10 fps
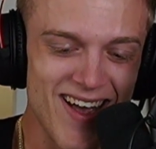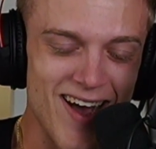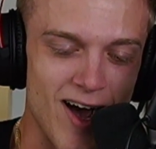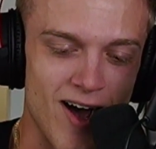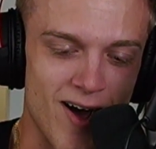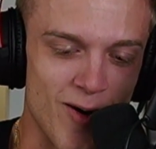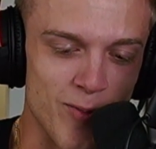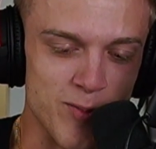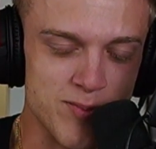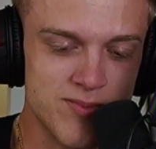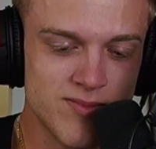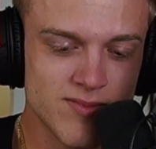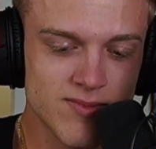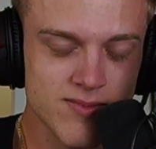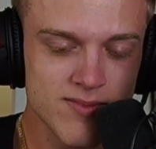um,
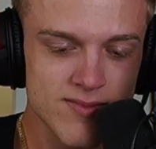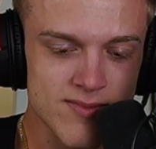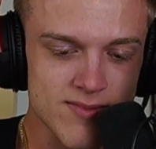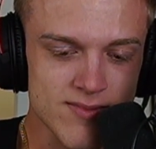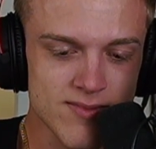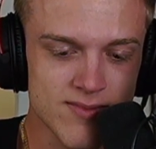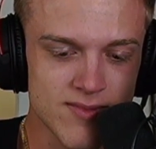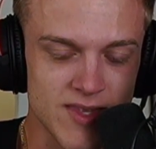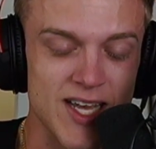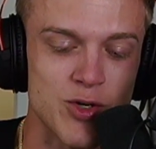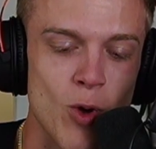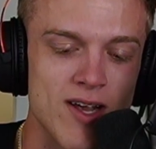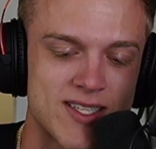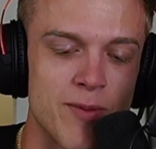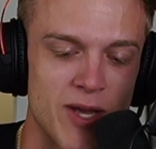this
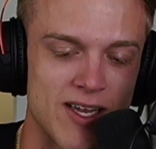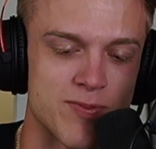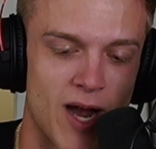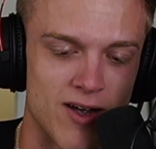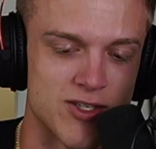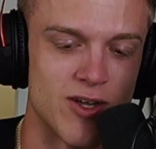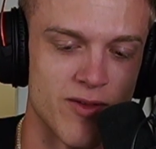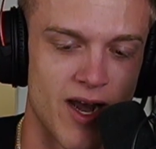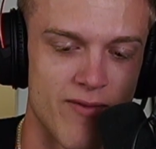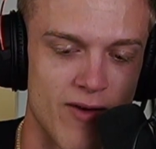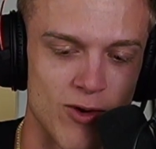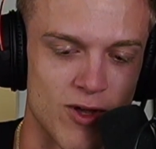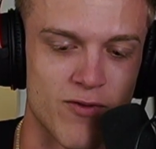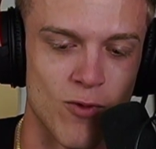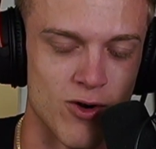was the biggest milestone that I've ever
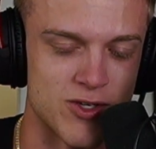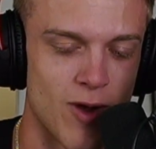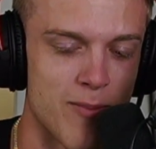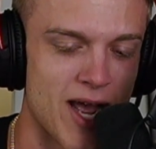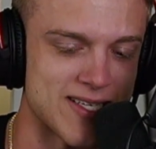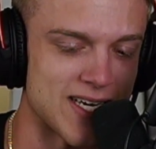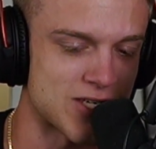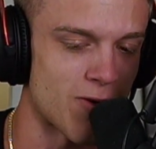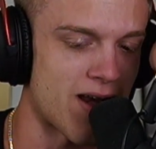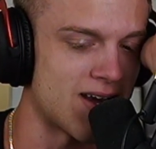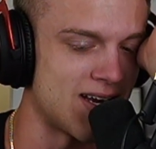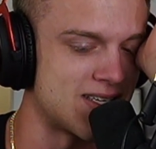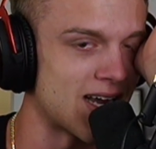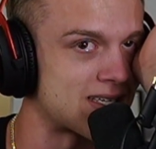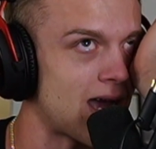looked forward to. I'm not discrediting
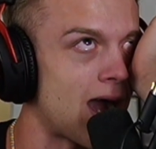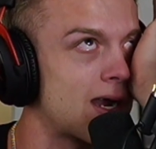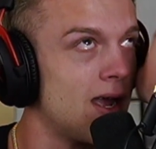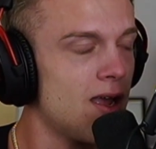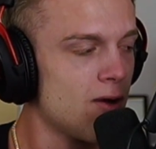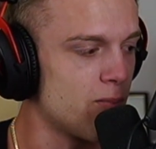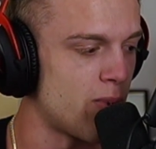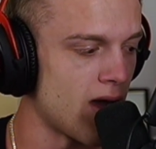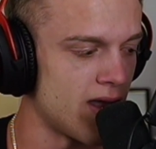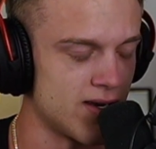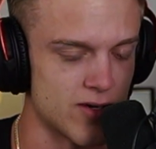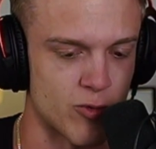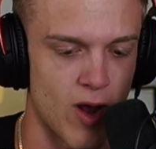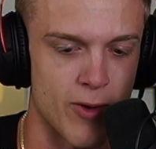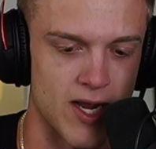TikTok, but
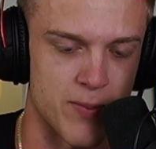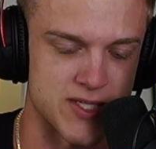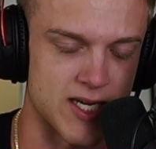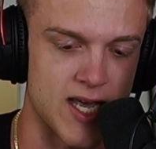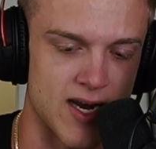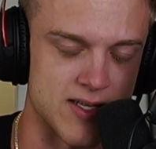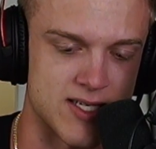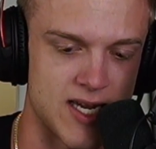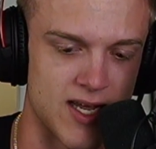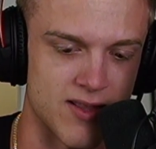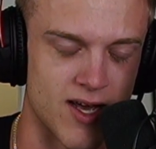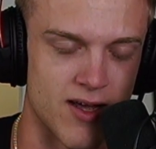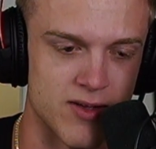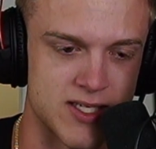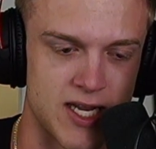growing up as a kid and seeing
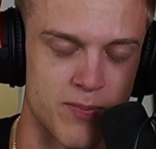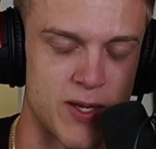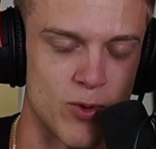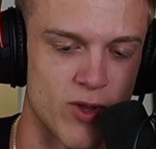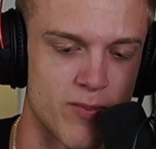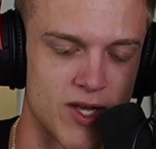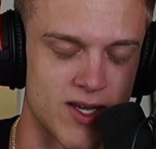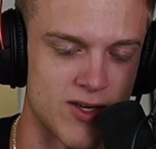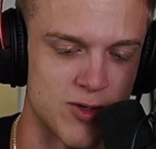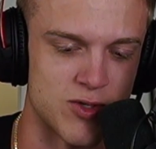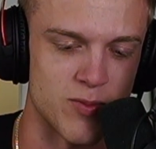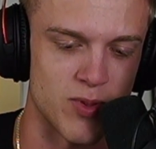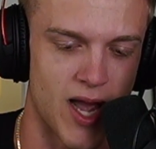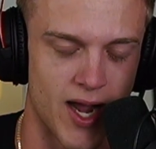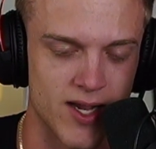the seeing people with a million YouTube
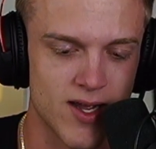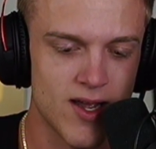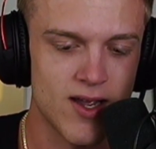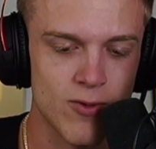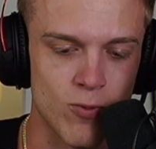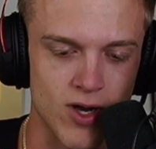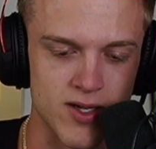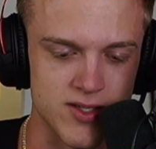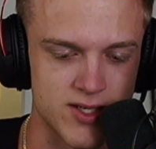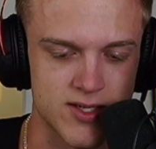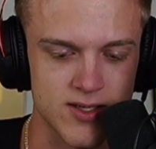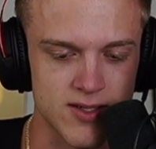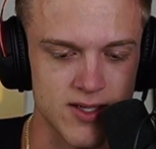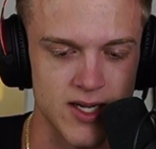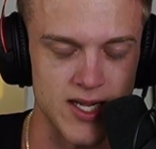plaque was
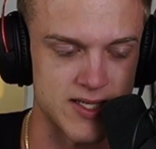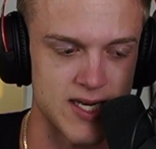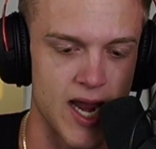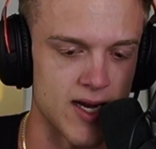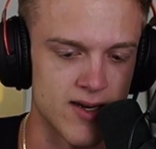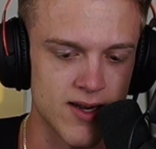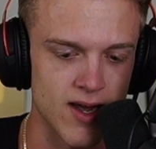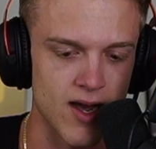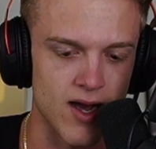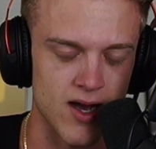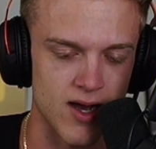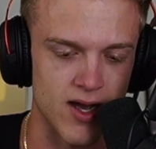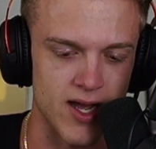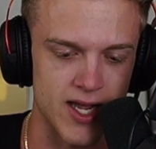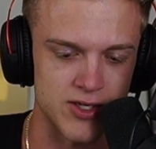insane.
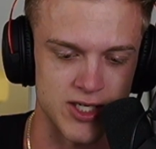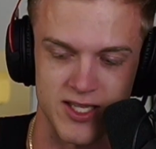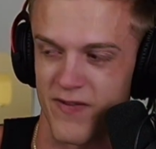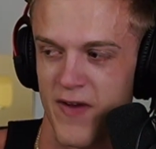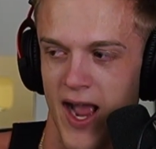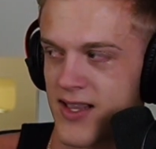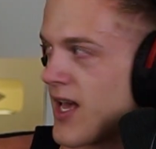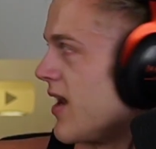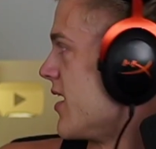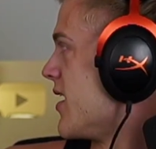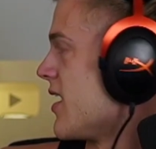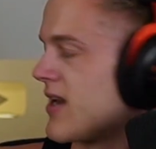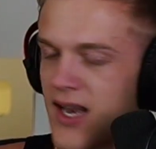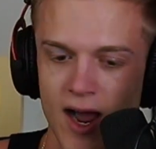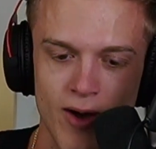Uh, and just the fact that
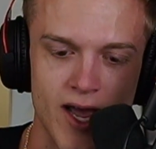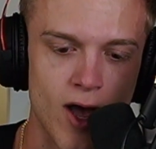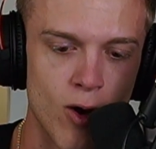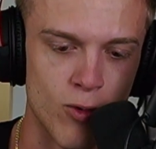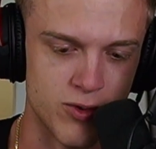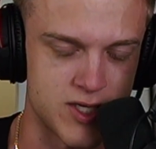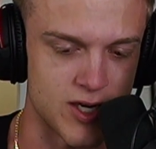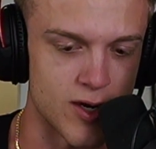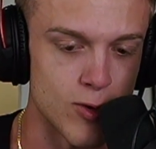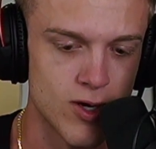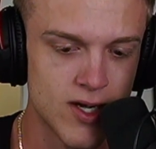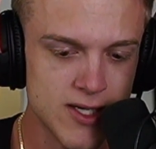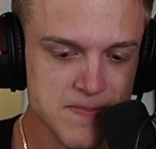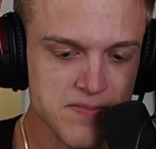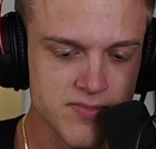now I own two
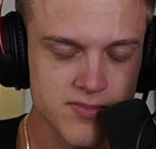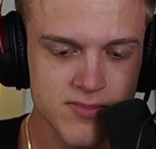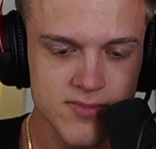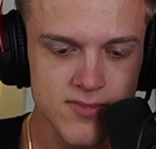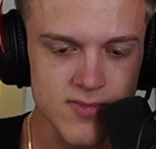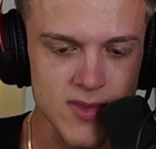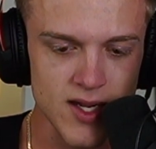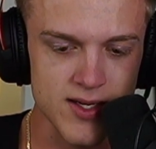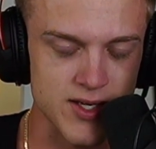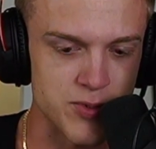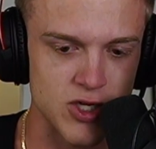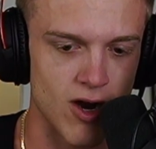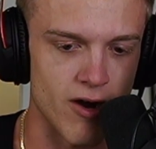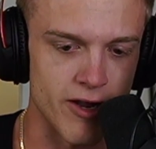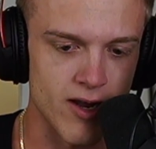is
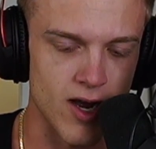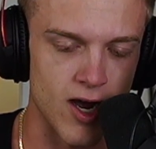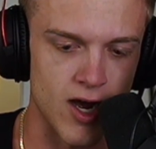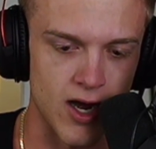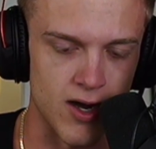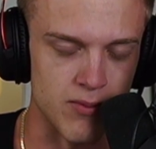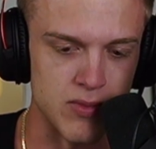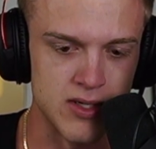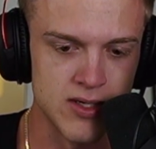absurd. Um,